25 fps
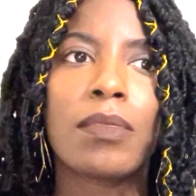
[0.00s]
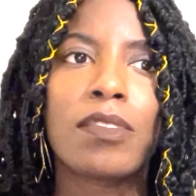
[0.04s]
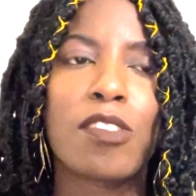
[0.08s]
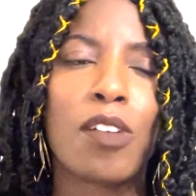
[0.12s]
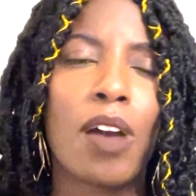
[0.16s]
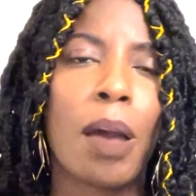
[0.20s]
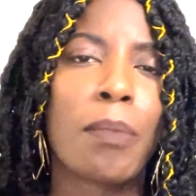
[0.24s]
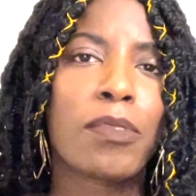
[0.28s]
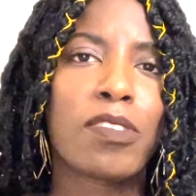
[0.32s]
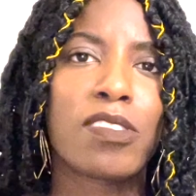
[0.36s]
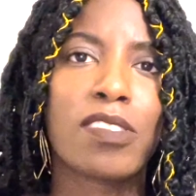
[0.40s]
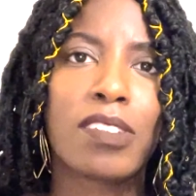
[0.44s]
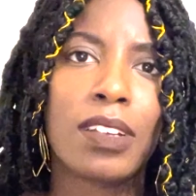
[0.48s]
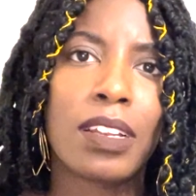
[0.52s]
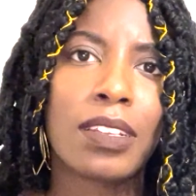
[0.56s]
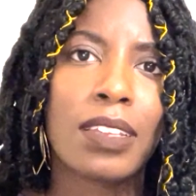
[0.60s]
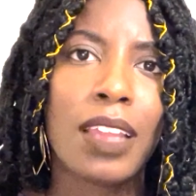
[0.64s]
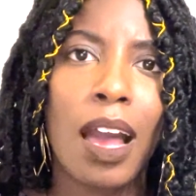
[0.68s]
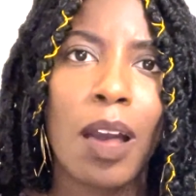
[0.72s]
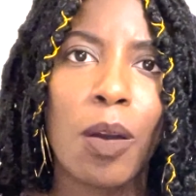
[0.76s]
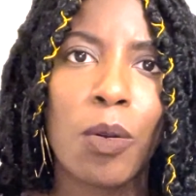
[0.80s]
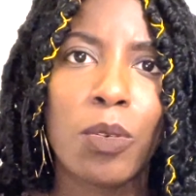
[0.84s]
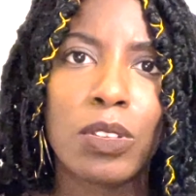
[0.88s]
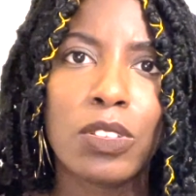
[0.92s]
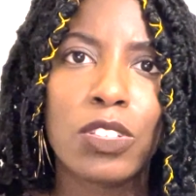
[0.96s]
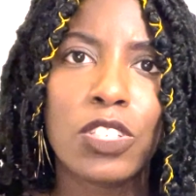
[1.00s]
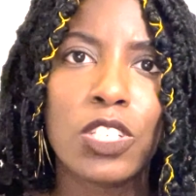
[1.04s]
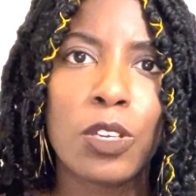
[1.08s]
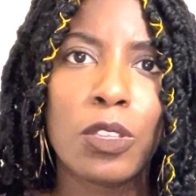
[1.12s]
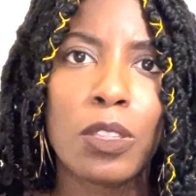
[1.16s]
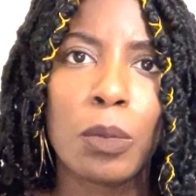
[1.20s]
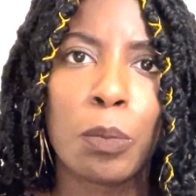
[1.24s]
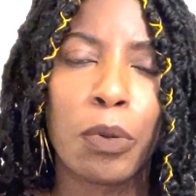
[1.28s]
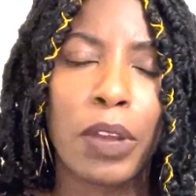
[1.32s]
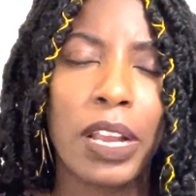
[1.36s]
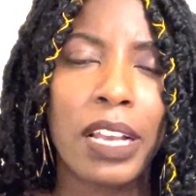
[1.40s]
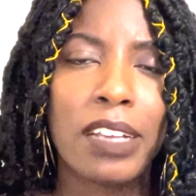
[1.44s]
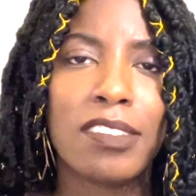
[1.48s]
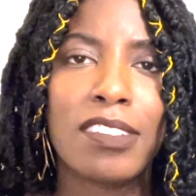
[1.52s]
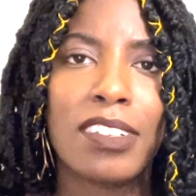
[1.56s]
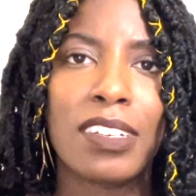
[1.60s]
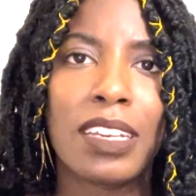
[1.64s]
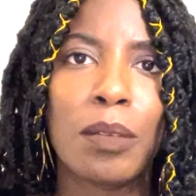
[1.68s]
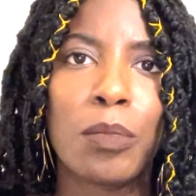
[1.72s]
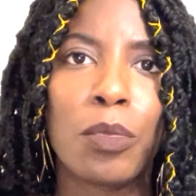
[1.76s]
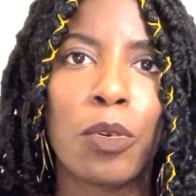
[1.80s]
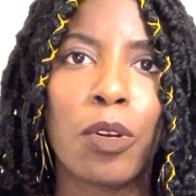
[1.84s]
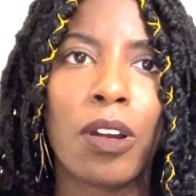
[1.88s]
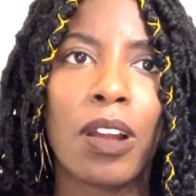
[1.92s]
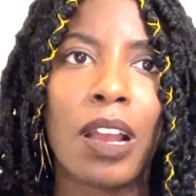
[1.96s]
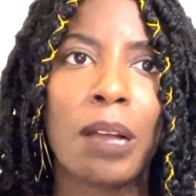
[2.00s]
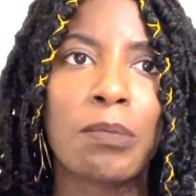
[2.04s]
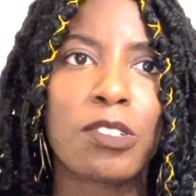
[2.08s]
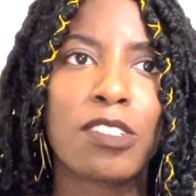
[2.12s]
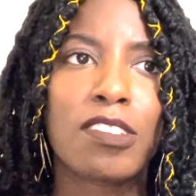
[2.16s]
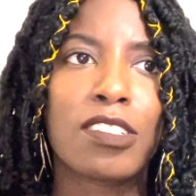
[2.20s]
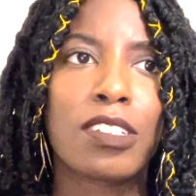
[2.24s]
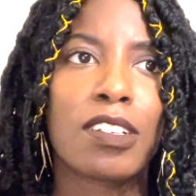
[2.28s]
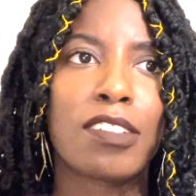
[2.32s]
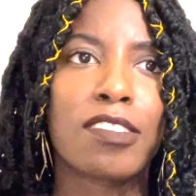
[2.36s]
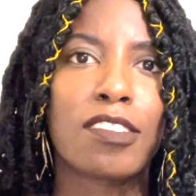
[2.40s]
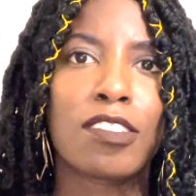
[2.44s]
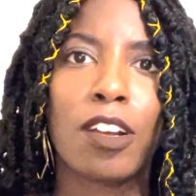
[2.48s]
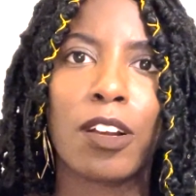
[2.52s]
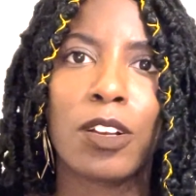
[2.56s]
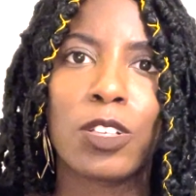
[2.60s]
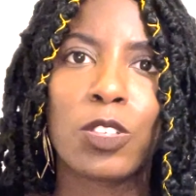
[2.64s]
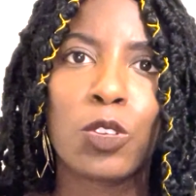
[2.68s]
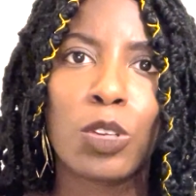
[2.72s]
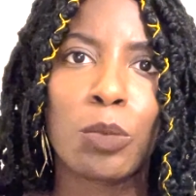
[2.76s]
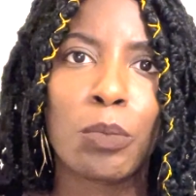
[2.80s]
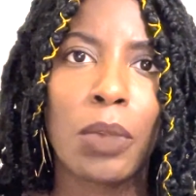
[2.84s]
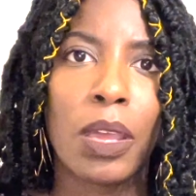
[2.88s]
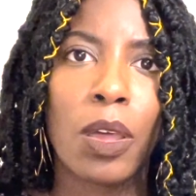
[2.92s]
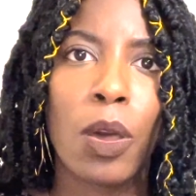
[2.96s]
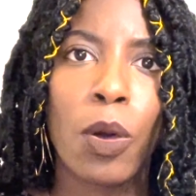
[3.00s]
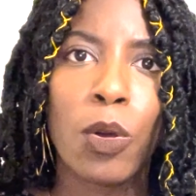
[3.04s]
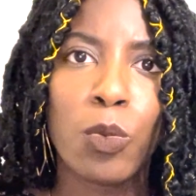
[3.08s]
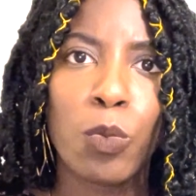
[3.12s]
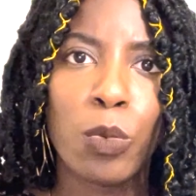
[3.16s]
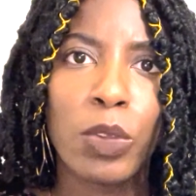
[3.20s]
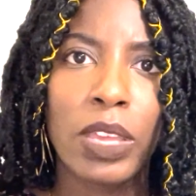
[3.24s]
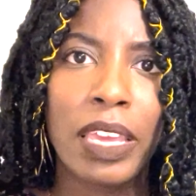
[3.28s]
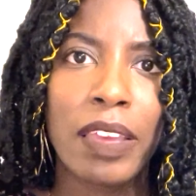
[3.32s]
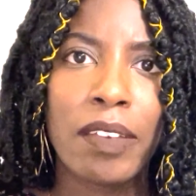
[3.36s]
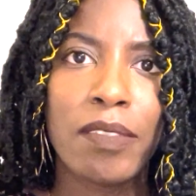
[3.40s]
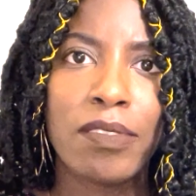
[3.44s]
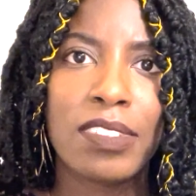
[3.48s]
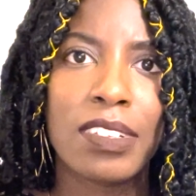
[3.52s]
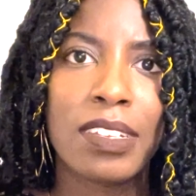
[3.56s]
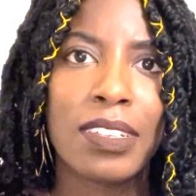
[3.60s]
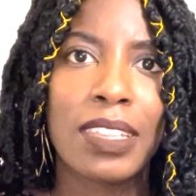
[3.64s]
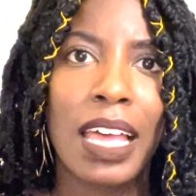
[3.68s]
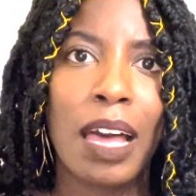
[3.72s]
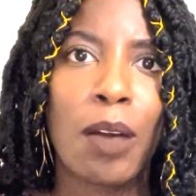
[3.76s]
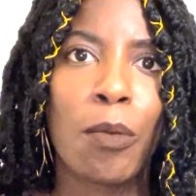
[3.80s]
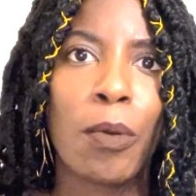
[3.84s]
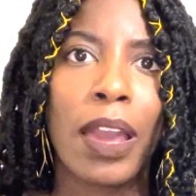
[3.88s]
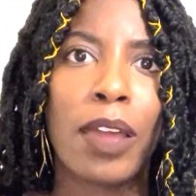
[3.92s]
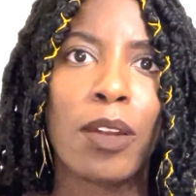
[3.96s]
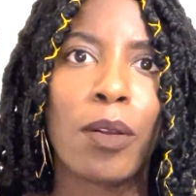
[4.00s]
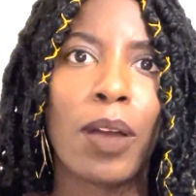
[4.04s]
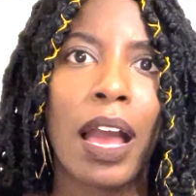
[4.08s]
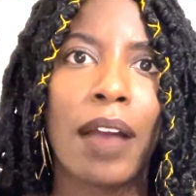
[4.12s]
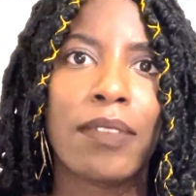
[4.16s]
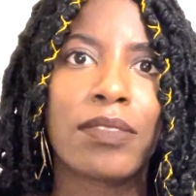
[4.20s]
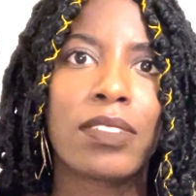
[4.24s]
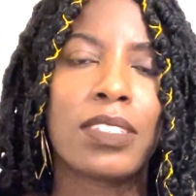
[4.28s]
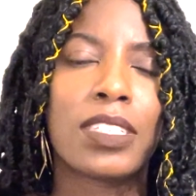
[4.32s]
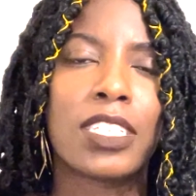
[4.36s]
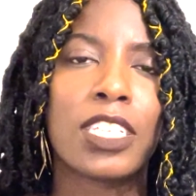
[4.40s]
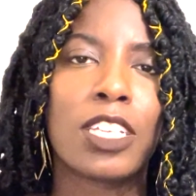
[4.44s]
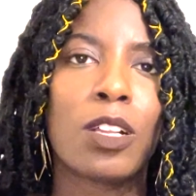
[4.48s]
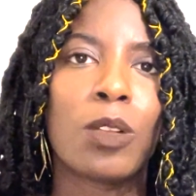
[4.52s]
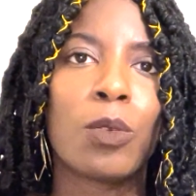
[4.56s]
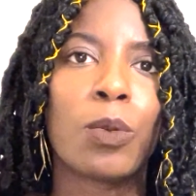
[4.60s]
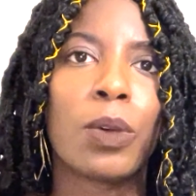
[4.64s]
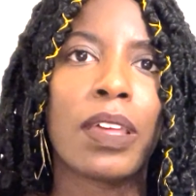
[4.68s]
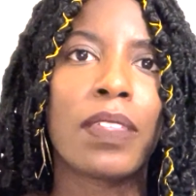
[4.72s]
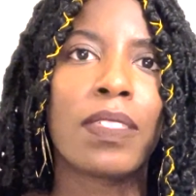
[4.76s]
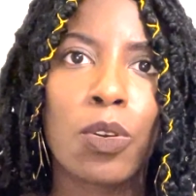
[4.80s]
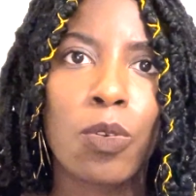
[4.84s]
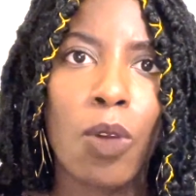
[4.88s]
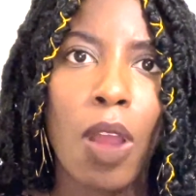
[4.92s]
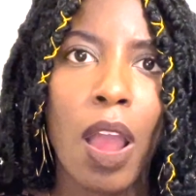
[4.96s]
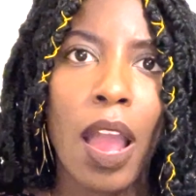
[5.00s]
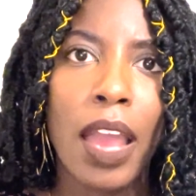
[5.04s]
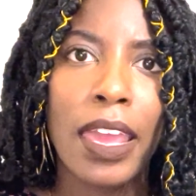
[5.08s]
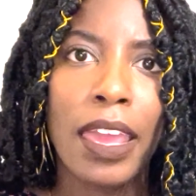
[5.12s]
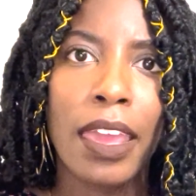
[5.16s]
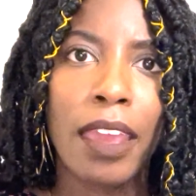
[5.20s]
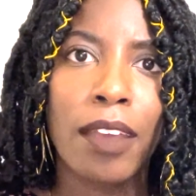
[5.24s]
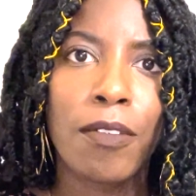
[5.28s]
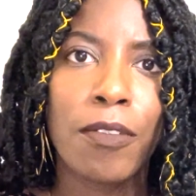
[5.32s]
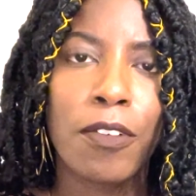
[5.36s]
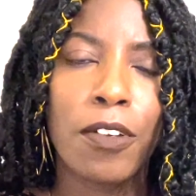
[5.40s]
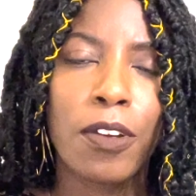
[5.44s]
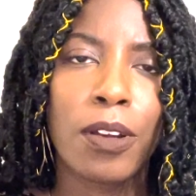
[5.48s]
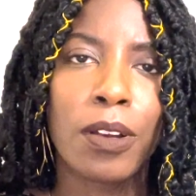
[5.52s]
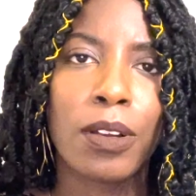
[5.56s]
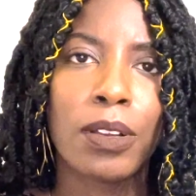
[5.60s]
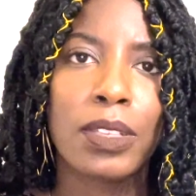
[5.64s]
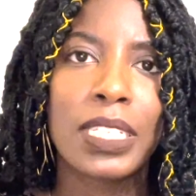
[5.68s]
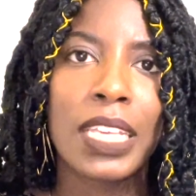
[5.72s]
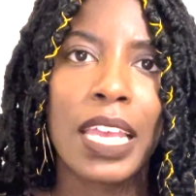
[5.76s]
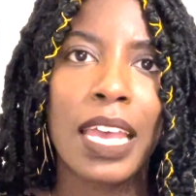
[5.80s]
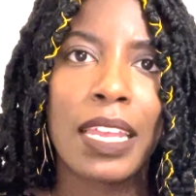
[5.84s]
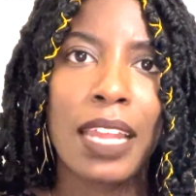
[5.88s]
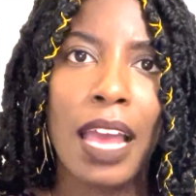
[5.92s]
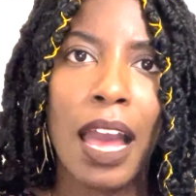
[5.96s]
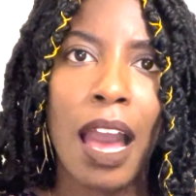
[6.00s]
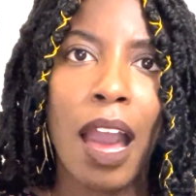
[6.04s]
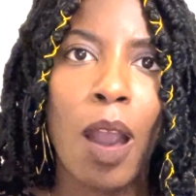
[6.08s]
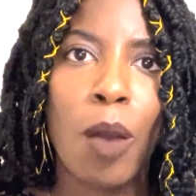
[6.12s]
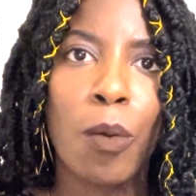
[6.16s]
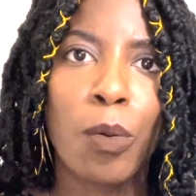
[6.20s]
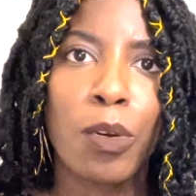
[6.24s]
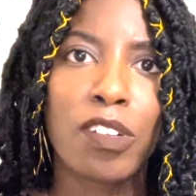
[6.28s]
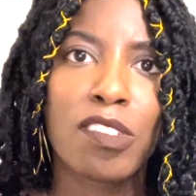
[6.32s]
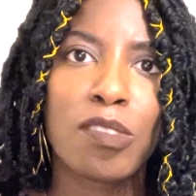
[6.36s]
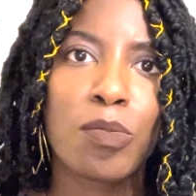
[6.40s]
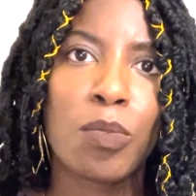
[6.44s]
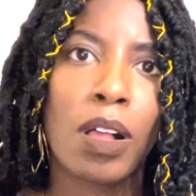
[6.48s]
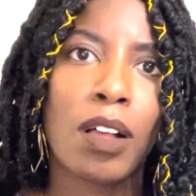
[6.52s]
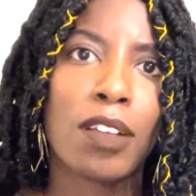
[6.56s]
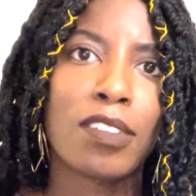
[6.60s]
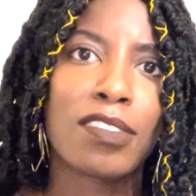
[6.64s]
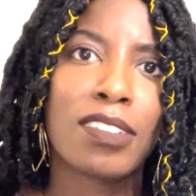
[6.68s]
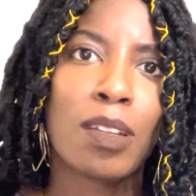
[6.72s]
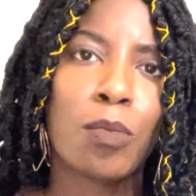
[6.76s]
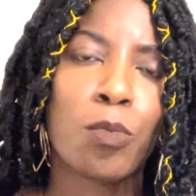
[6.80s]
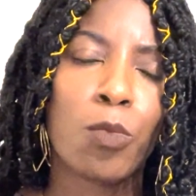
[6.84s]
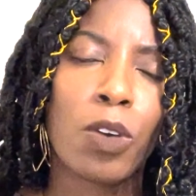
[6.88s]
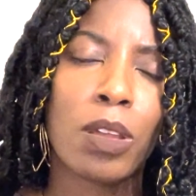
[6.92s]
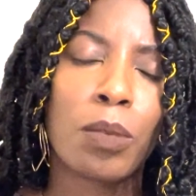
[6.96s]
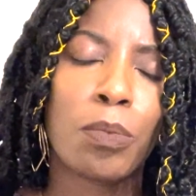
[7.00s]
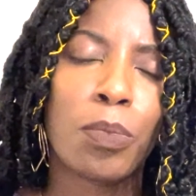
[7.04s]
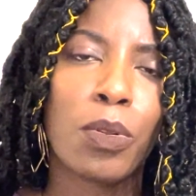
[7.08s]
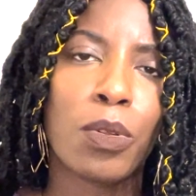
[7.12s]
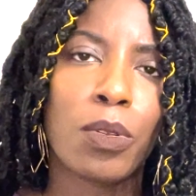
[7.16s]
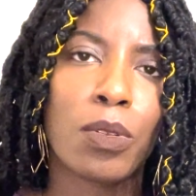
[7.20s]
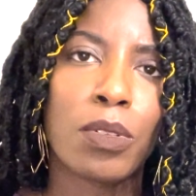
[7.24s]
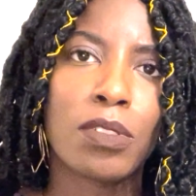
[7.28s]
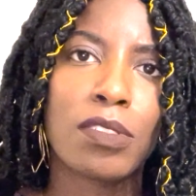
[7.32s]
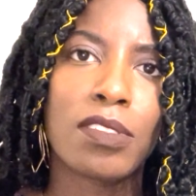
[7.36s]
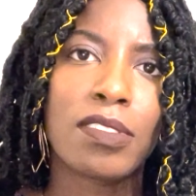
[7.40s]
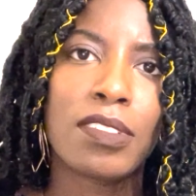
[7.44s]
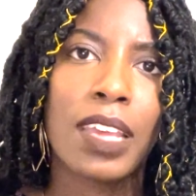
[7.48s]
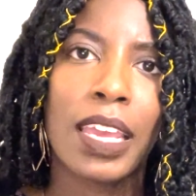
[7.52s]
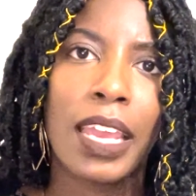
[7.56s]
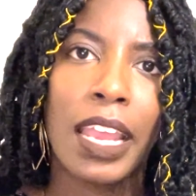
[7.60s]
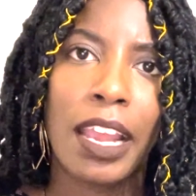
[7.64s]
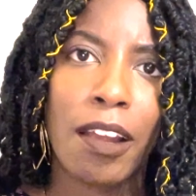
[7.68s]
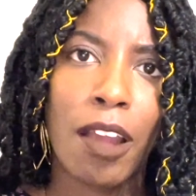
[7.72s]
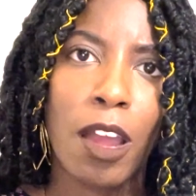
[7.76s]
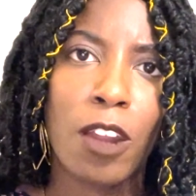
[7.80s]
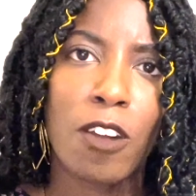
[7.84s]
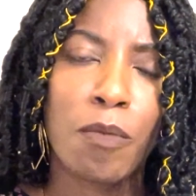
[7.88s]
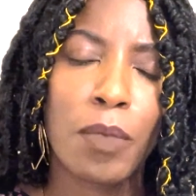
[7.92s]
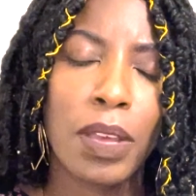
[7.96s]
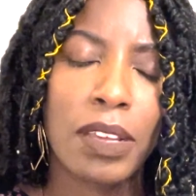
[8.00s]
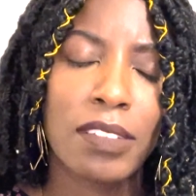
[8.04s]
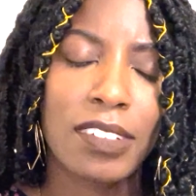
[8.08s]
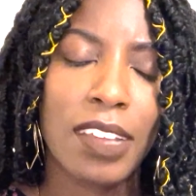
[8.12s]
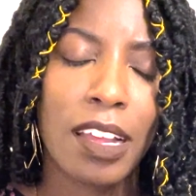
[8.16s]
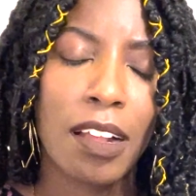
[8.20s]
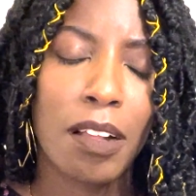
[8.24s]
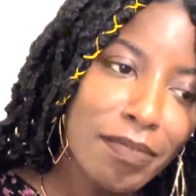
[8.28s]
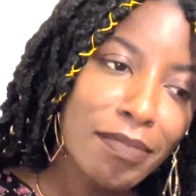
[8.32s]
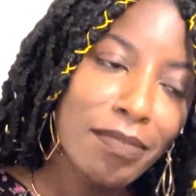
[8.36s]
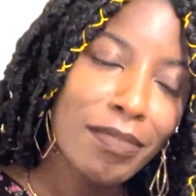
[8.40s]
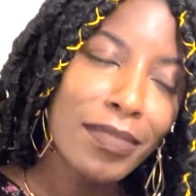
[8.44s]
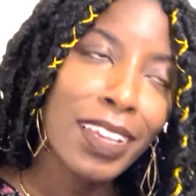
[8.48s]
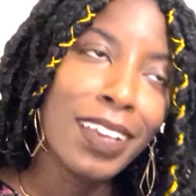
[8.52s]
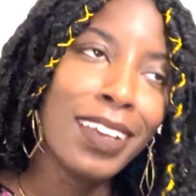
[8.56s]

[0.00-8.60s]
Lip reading: So I'm just gonna not do the braids anymore. I'm just gonna start doing my own weaves, and that way I don't have to deal with crying for 10 hours while someone pulls hair out of my scalp.